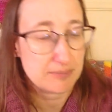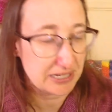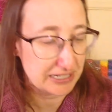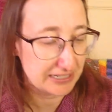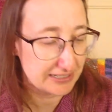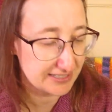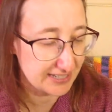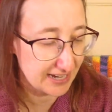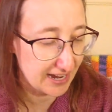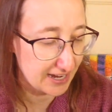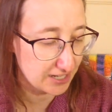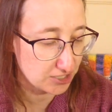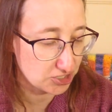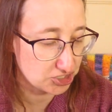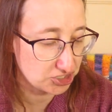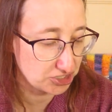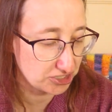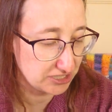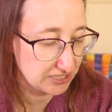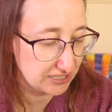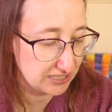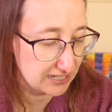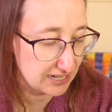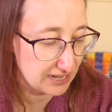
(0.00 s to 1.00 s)
it's
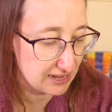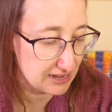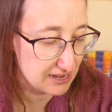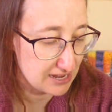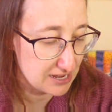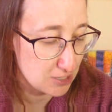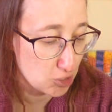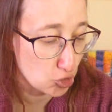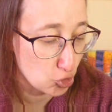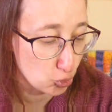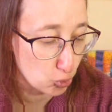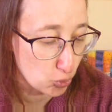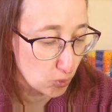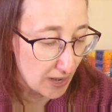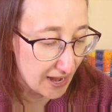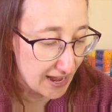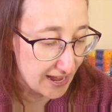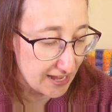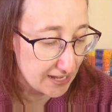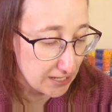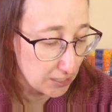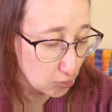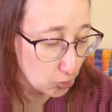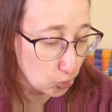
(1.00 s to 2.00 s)
actually a
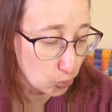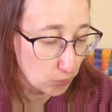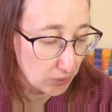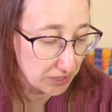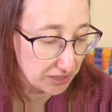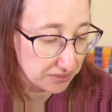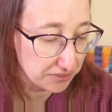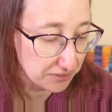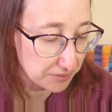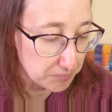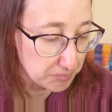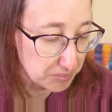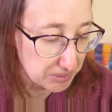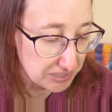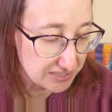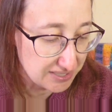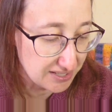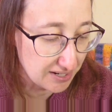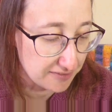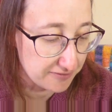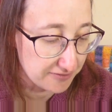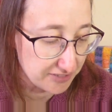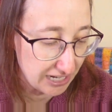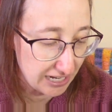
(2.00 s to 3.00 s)
gray with bits
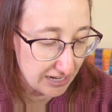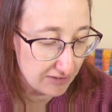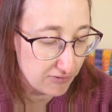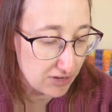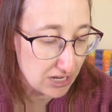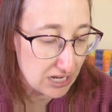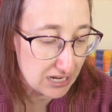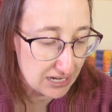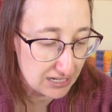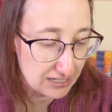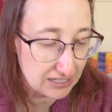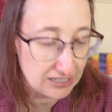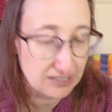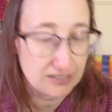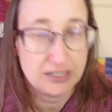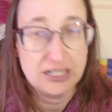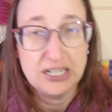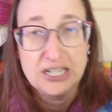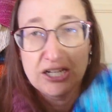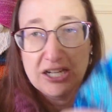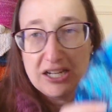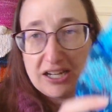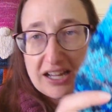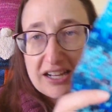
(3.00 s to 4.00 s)
of navy in it,
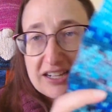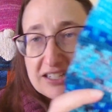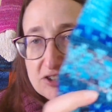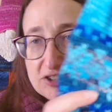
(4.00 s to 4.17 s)
and